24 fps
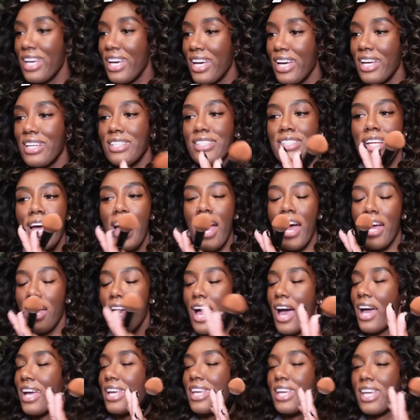that.
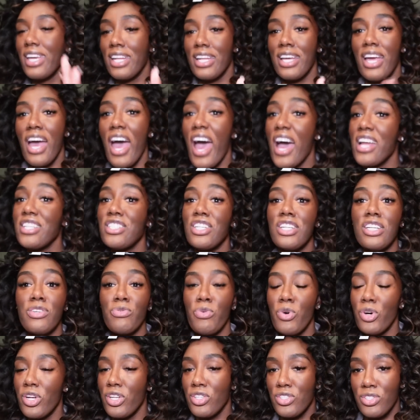I, I get it. I didn't
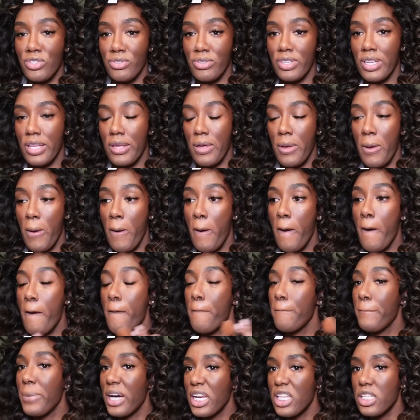want to do it.
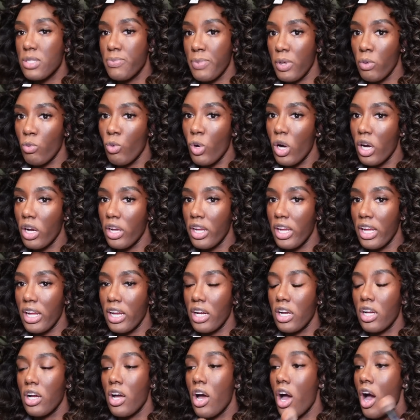But it's been working.
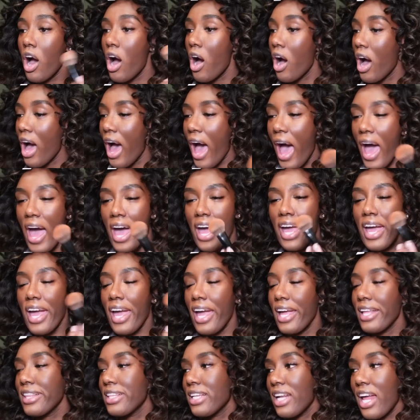I
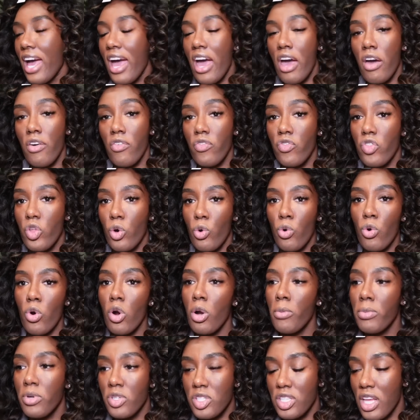hate that I have the
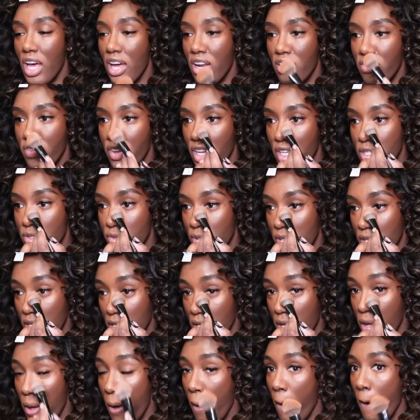horrible side effects with
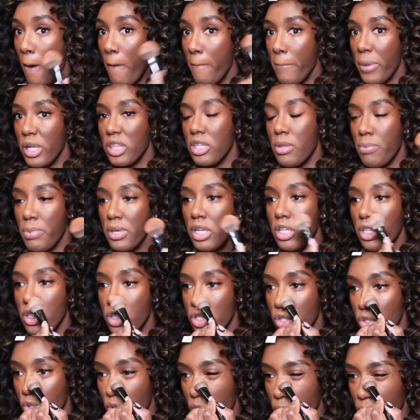it. But the pill
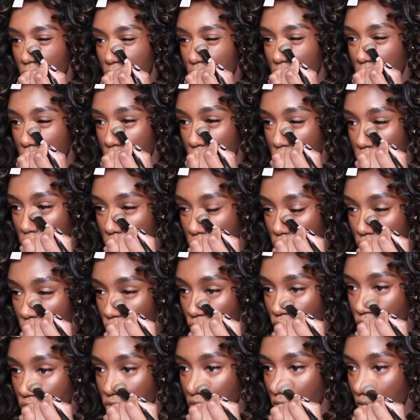is doing what it needs to
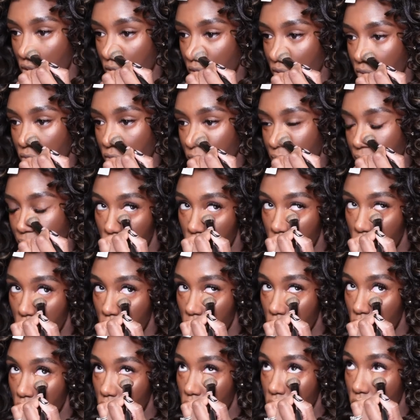do. So
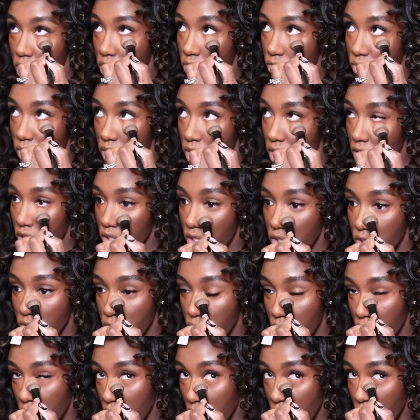it is what it is
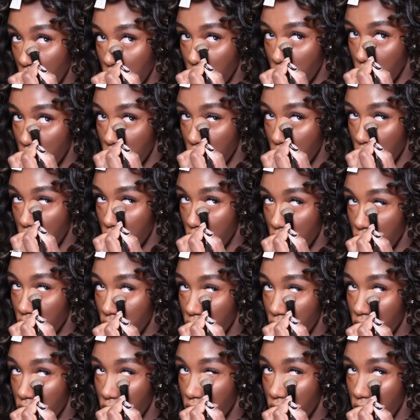really it's
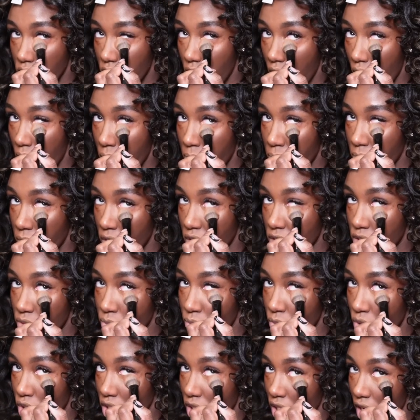not much
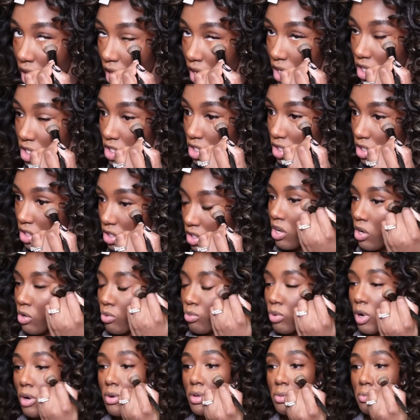more that i can
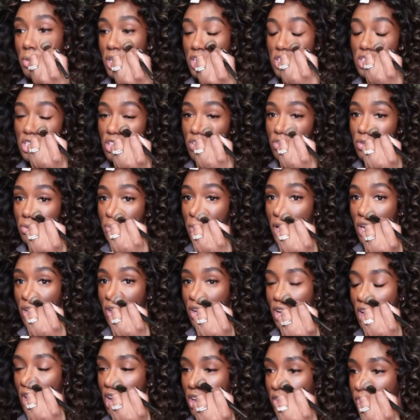worry myself
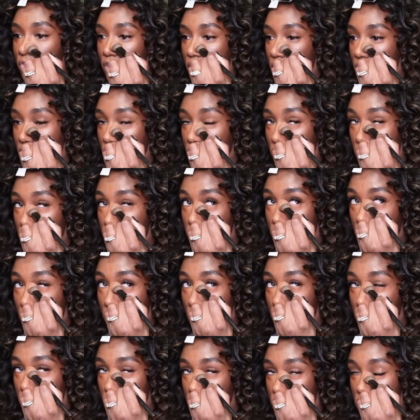about i finally
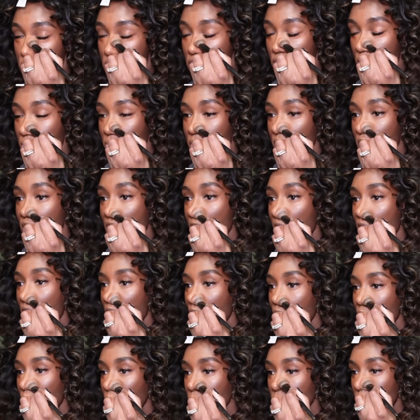found something that
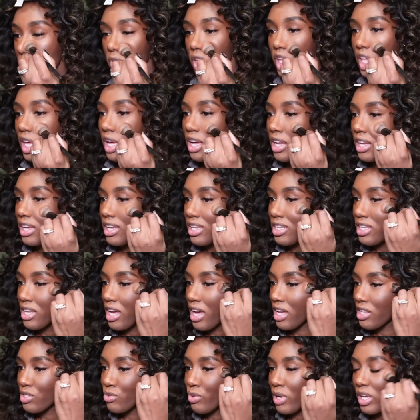helped yeah it
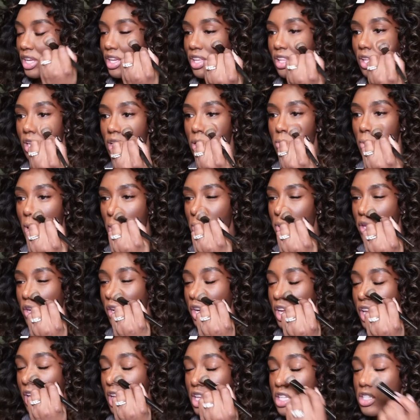has regulated my
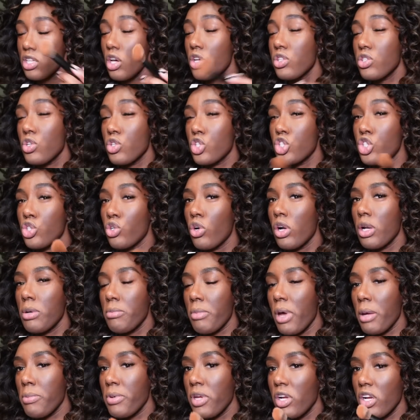period it's also shortened
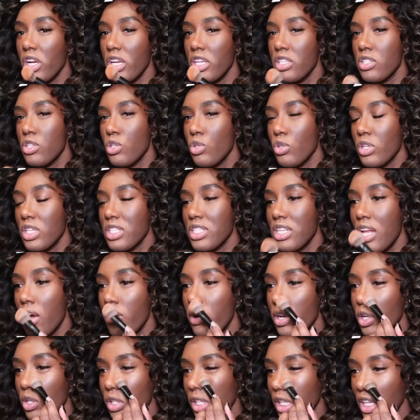my period too because now
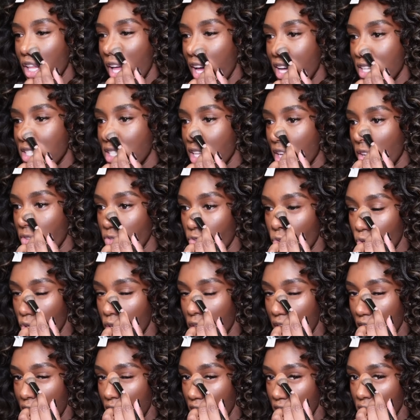it only lasts like four
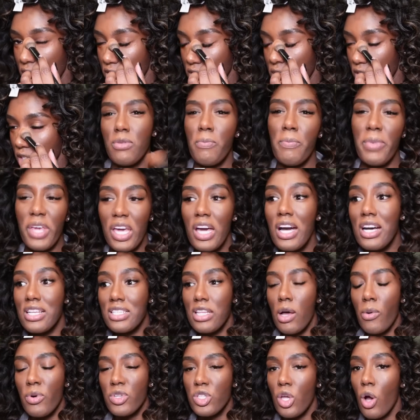days because
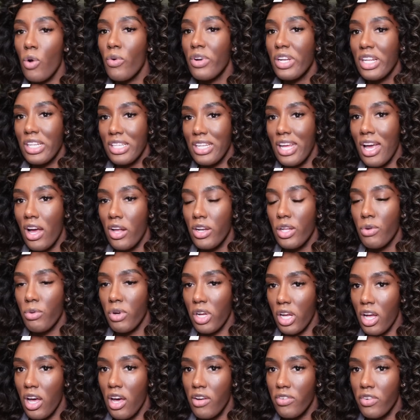i was already down and
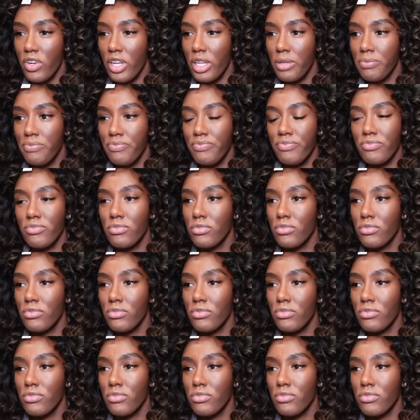recovering